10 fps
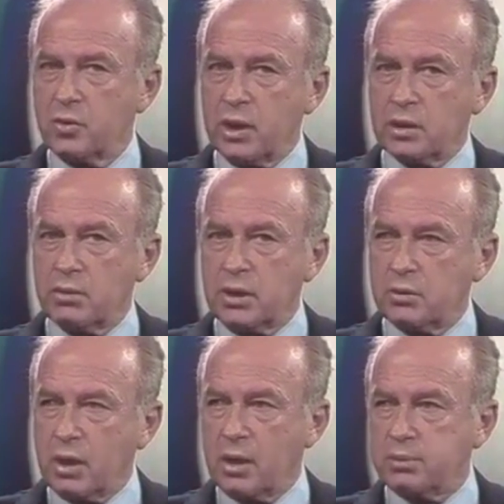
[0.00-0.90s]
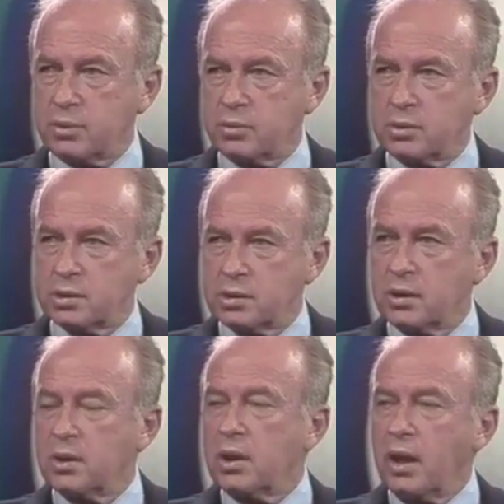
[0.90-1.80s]
to give back the whole
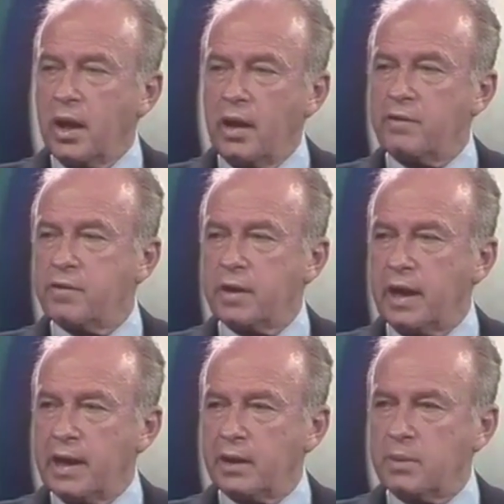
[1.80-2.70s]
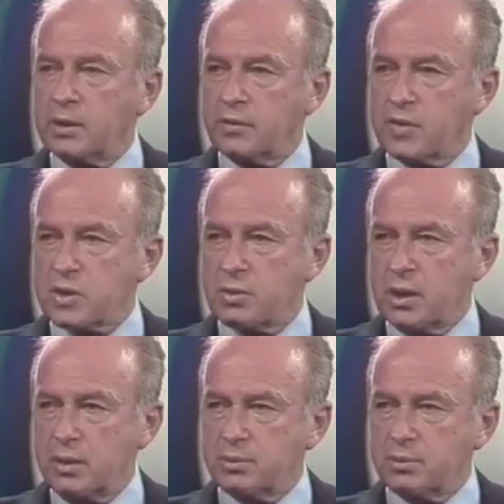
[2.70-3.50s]
Sinai, to agree to uproot